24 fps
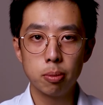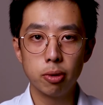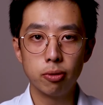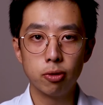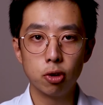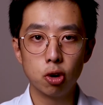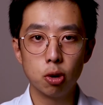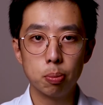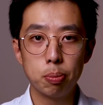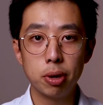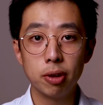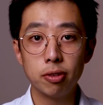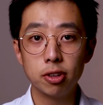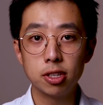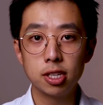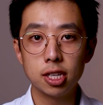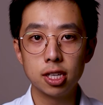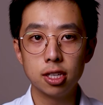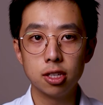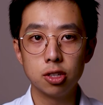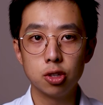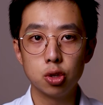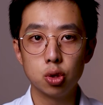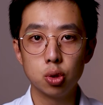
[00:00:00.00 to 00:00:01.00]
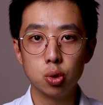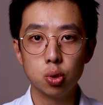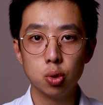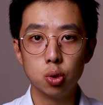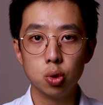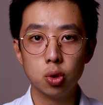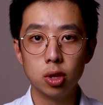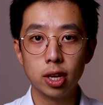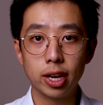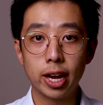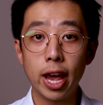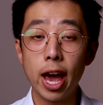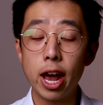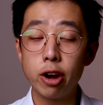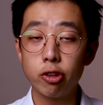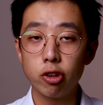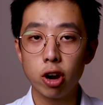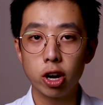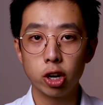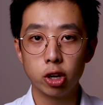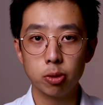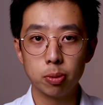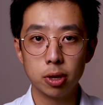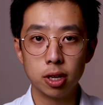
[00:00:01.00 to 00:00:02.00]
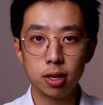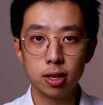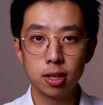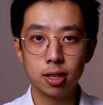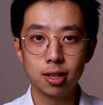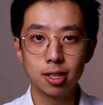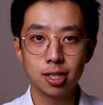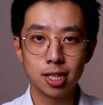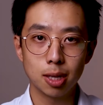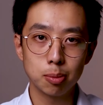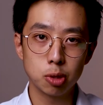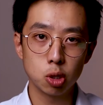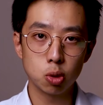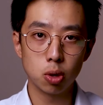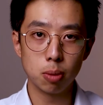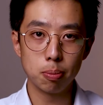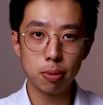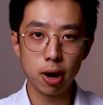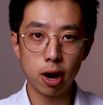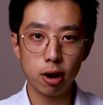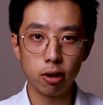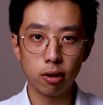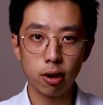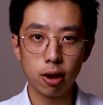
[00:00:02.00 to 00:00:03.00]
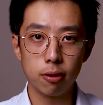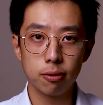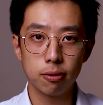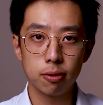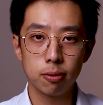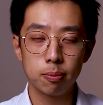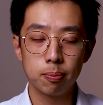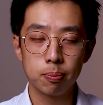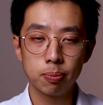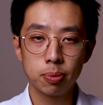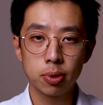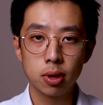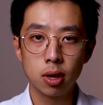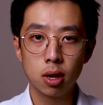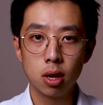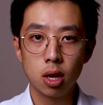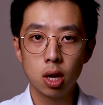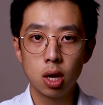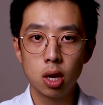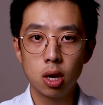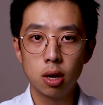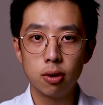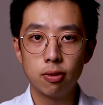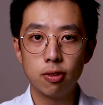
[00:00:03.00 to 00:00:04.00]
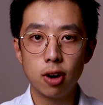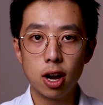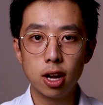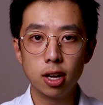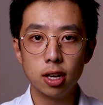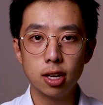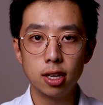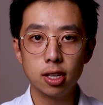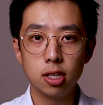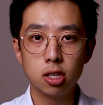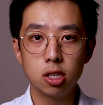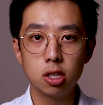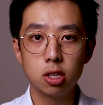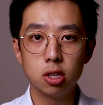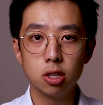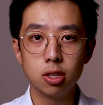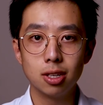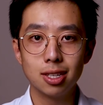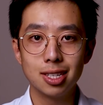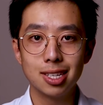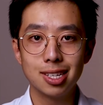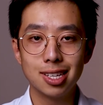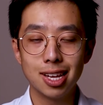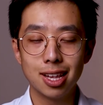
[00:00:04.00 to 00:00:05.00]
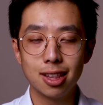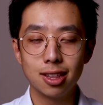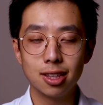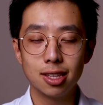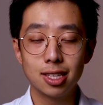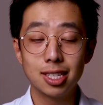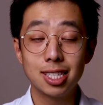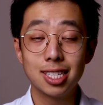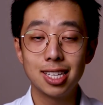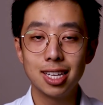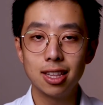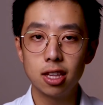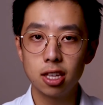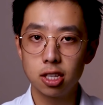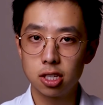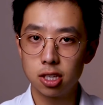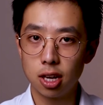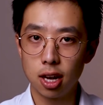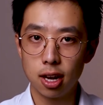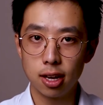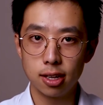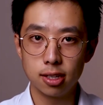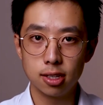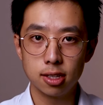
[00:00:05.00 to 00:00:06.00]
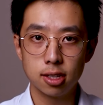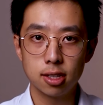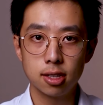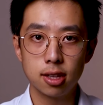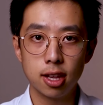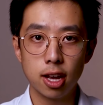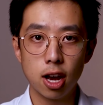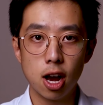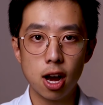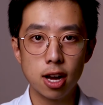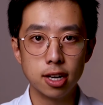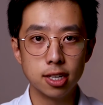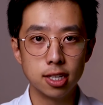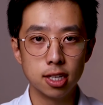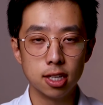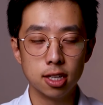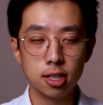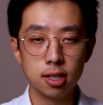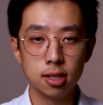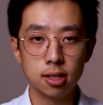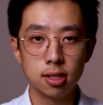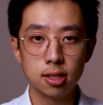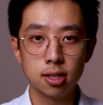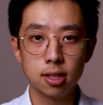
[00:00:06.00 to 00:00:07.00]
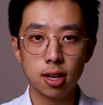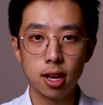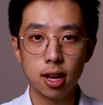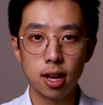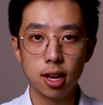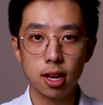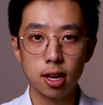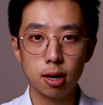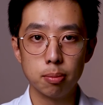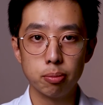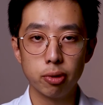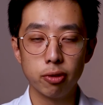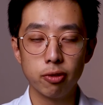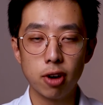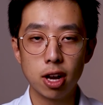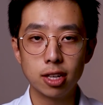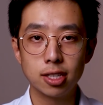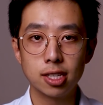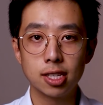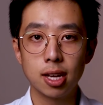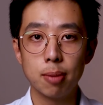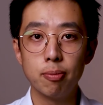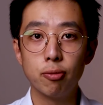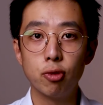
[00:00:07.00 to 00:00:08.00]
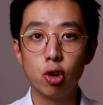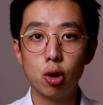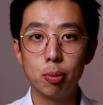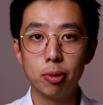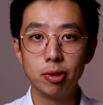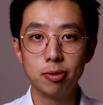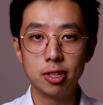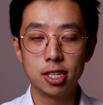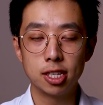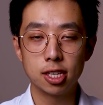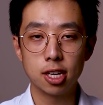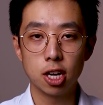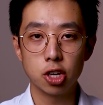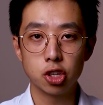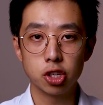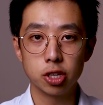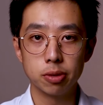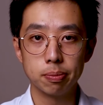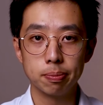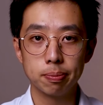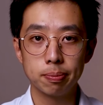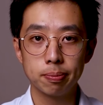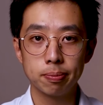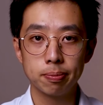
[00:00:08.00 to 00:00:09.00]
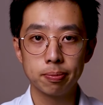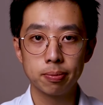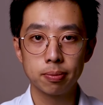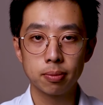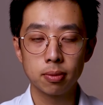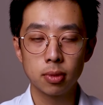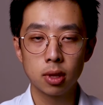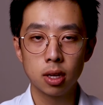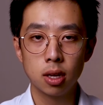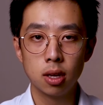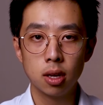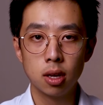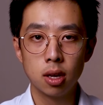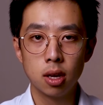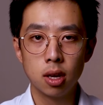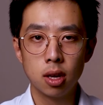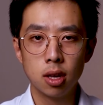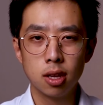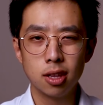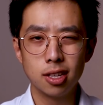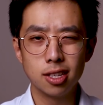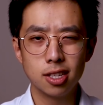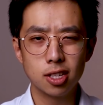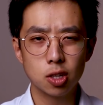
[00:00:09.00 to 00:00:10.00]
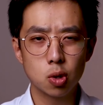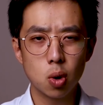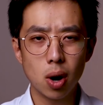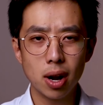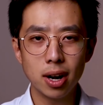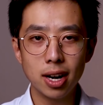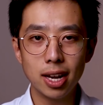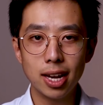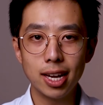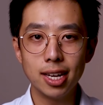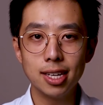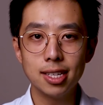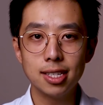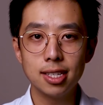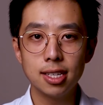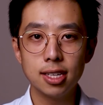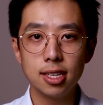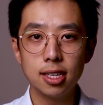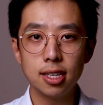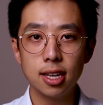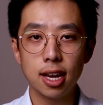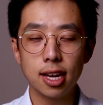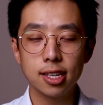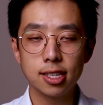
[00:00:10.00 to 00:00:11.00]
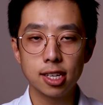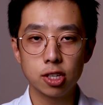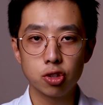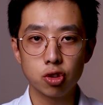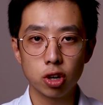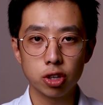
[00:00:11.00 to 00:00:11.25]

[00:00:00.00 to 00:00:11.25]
before pivoting to the counter-argument in the subsequent paragraph. Finally, students then synthesize their ideas and provide some form of discussion. This is quite an easy essay